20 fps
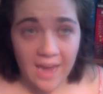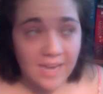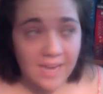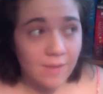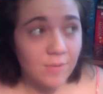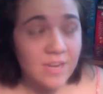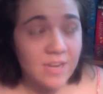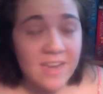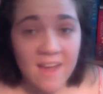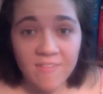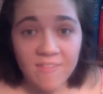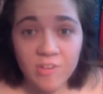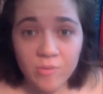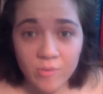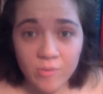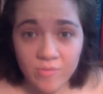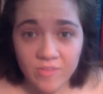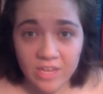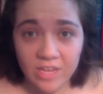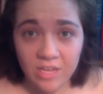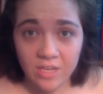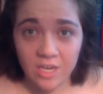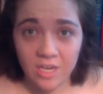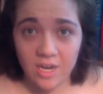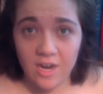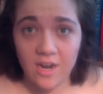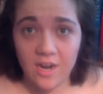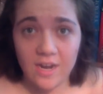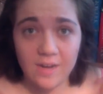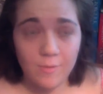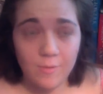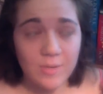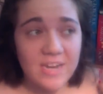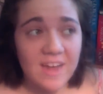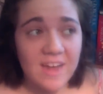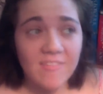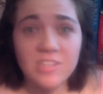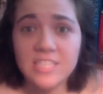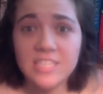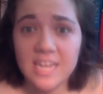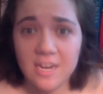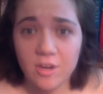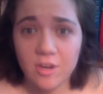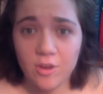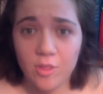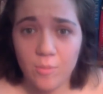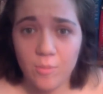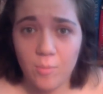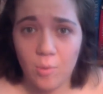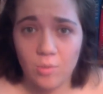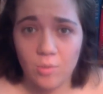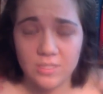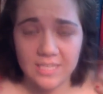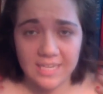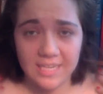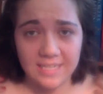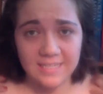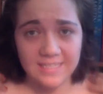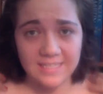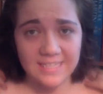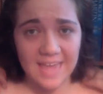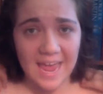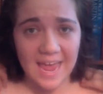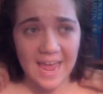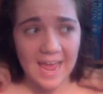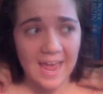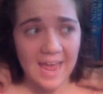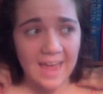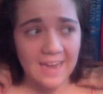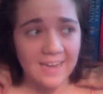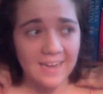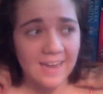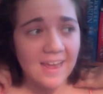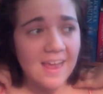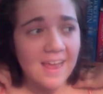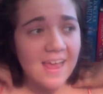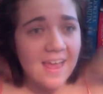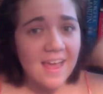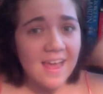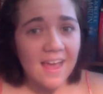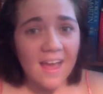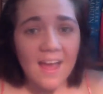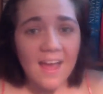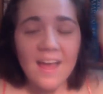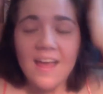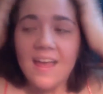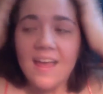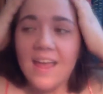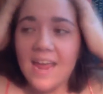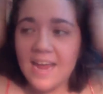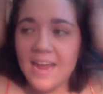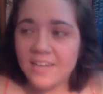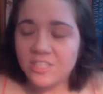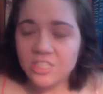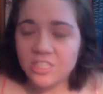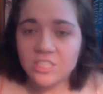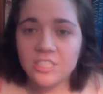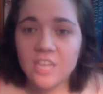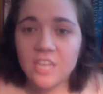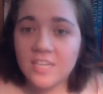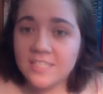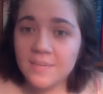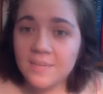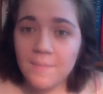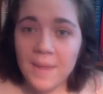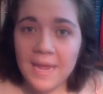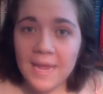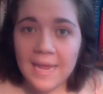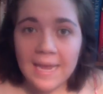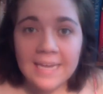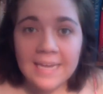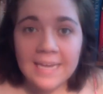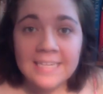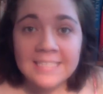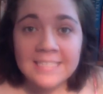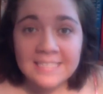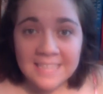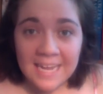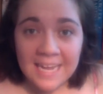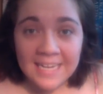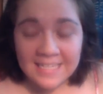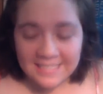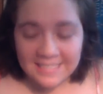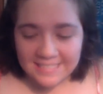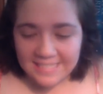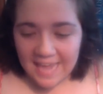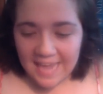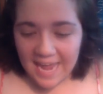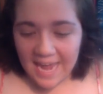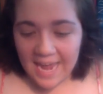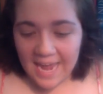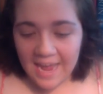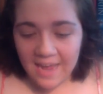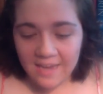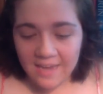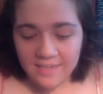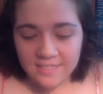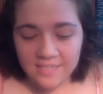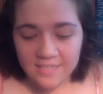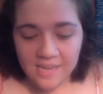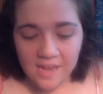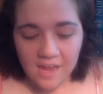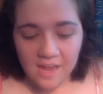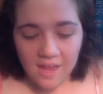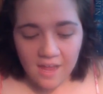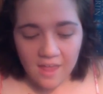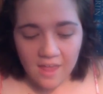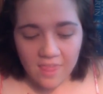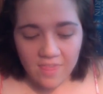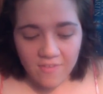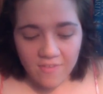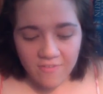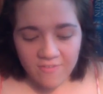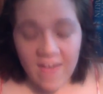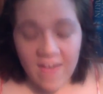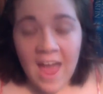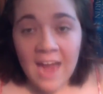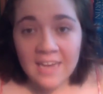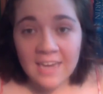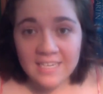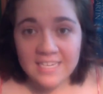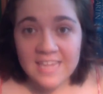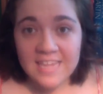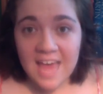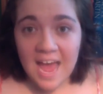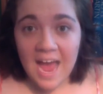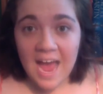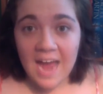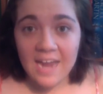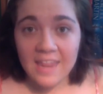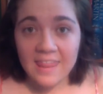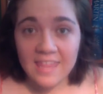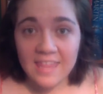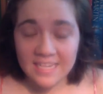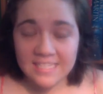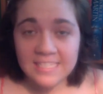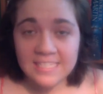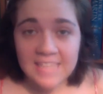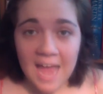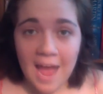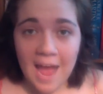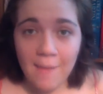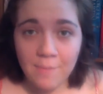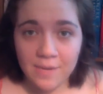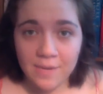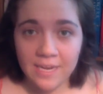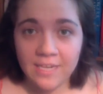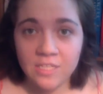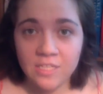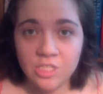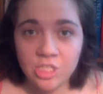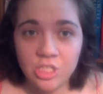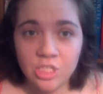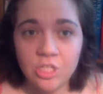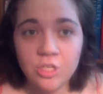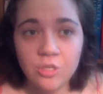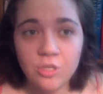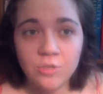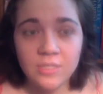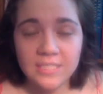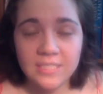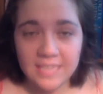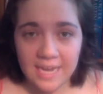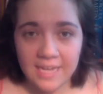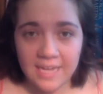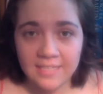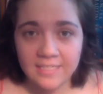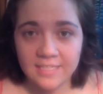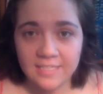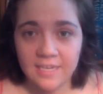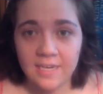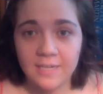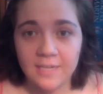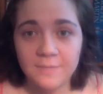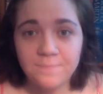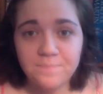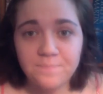He would never reveal her. He would never take her to the Boltons, and it just doesn't make any sense. And the fact that this is happening to Sansa